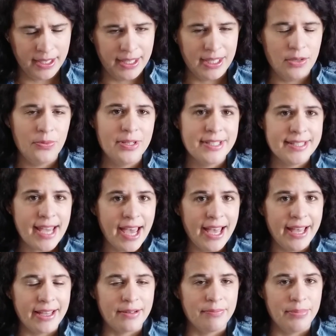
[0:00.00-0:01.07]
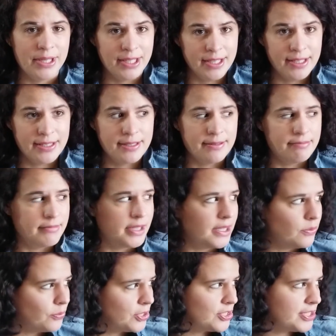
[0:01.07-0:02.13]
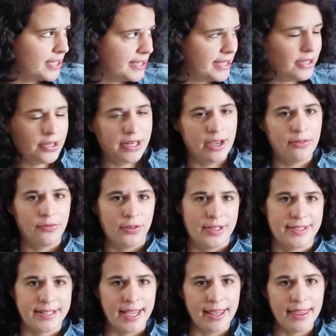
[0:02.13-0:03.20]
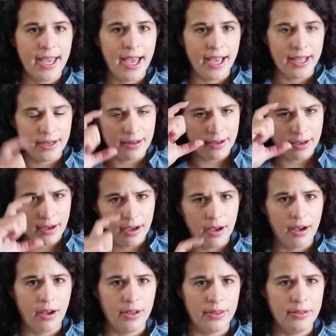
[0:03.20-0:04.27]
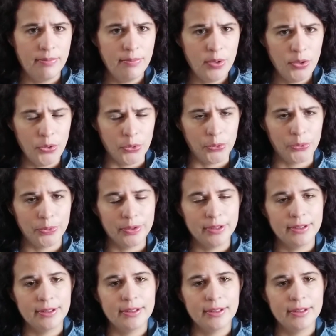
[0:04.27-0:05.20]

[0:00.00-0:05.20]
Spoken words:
He was sad because he wished that he could have friends like that on the moon.